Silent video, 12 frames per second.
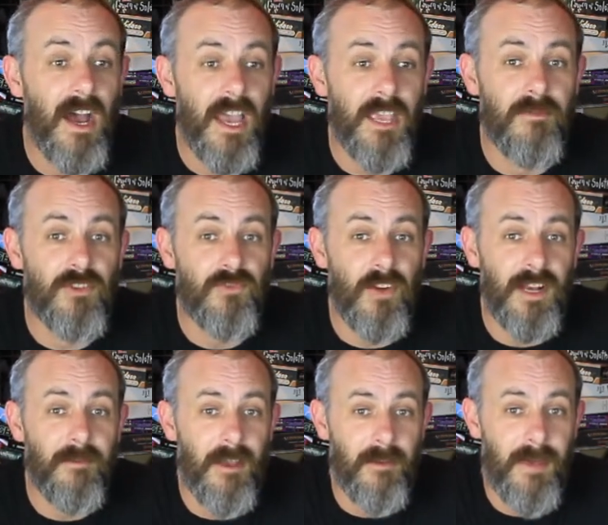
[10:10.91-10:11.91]
I
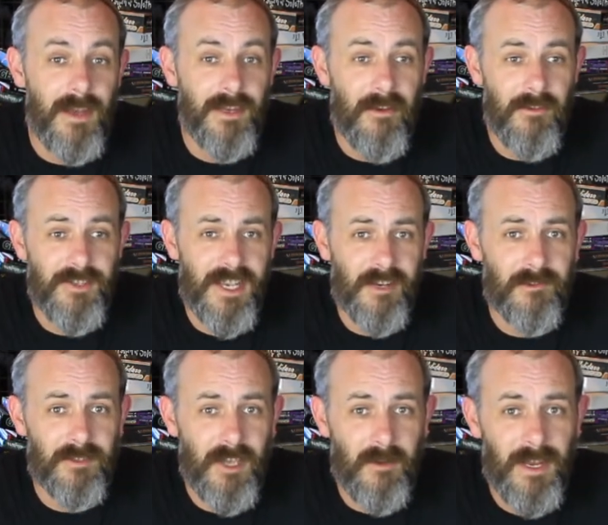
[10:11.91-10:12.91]
strongly recommend go and see
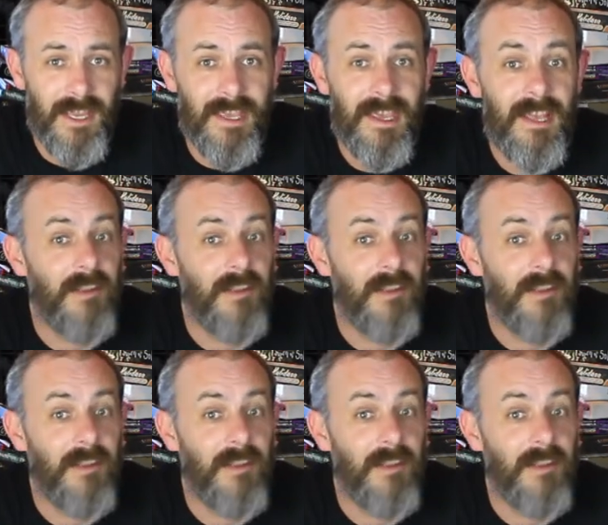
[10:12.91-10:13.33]
Uncle Tony.